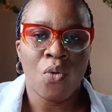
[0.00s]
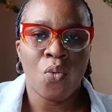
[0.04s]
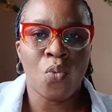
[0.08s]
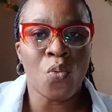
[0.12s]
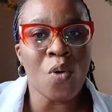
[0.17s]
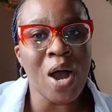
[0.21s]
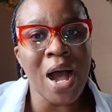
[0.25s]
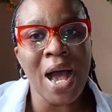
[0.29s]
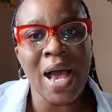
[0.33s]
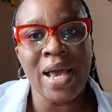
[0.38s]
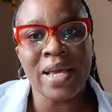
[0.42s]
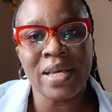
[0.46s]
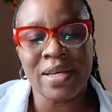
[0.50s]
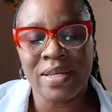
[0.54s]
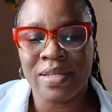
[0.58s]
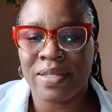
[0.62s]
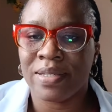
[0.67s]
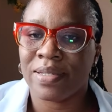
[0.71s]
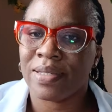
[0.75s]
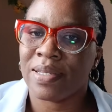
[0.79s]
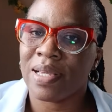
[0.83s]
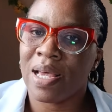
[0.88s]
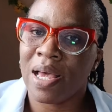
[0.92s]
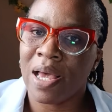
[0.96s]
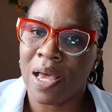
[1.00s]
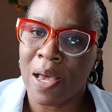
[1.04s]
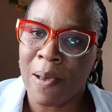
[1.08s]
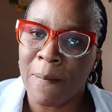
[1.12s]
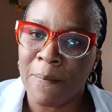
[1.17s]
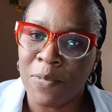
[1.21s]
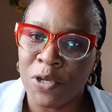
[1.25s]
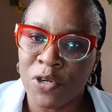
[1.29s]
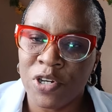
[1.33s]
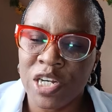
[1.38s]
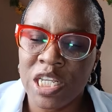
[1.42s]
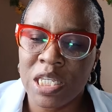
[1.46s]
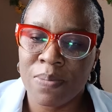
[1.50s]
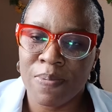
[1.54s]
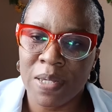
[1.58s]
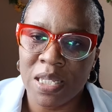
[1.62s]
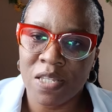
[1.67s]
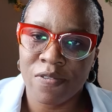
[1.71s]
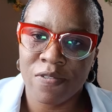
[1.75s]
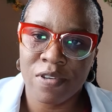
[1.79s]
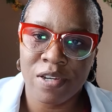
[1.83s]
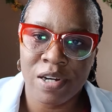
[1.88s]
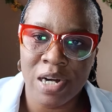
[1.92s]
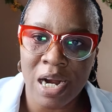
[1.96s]
Why is urine
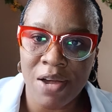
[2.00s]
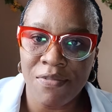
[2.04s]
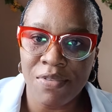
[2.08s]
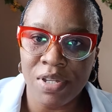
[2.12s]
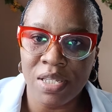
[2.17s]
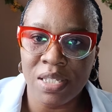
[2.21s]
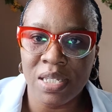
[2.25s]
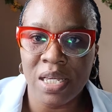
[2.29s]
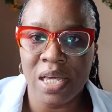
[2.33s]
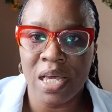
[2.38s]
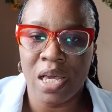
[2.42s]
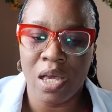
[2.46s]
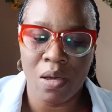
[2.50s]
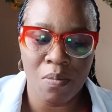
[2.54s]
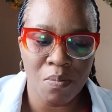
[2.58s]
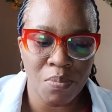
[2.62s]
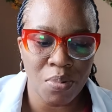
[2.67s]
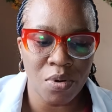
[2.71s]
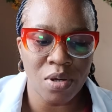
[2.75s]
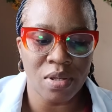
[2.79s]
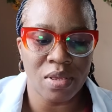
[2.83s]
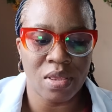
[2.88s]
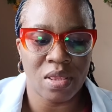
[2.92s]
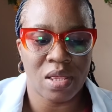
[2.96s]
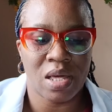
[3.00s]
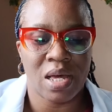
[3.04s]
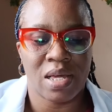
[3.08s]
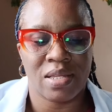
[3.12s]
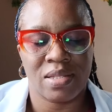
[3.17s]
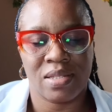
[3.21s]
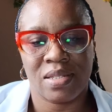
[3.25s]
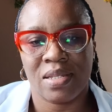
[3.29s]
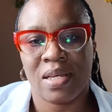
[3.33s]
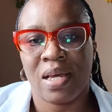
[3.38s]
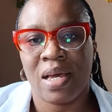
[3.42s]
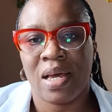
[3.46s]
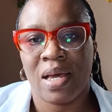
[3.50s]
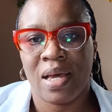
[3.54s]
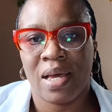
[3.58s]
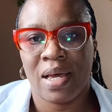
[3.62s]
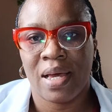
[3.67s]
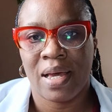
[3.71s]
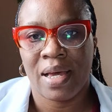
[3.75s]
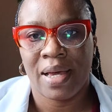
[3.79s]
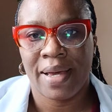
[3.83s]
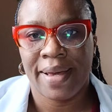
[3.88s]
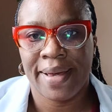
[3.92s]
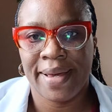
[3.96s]
specific gravity important
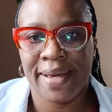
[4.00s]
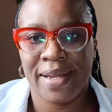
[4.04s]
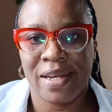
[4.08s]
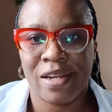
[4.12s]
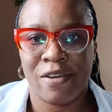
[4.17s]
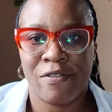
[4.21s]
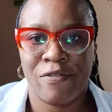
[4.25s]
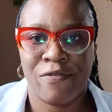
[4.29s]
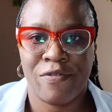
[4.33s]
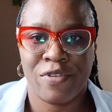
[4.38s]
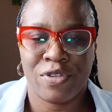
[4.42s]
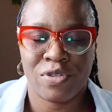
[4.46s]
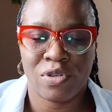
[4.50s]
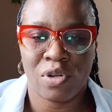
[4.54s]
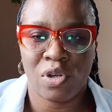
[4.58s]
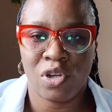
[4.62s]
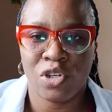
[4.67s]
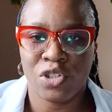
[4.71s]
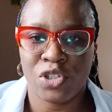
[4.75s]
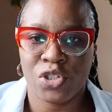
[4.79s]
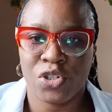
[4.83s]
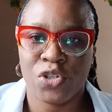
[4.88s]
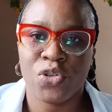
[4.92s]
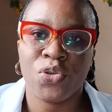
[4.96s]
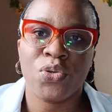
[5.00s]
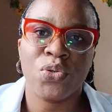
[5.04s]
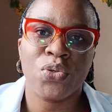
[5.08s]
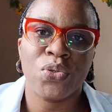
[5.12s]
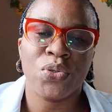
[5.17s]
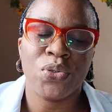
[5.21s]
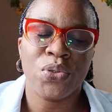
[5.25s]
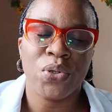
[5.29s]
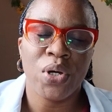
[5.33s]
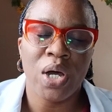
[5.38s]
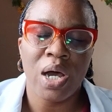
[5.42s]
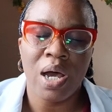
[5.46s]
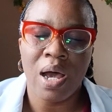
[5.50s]
in a physiological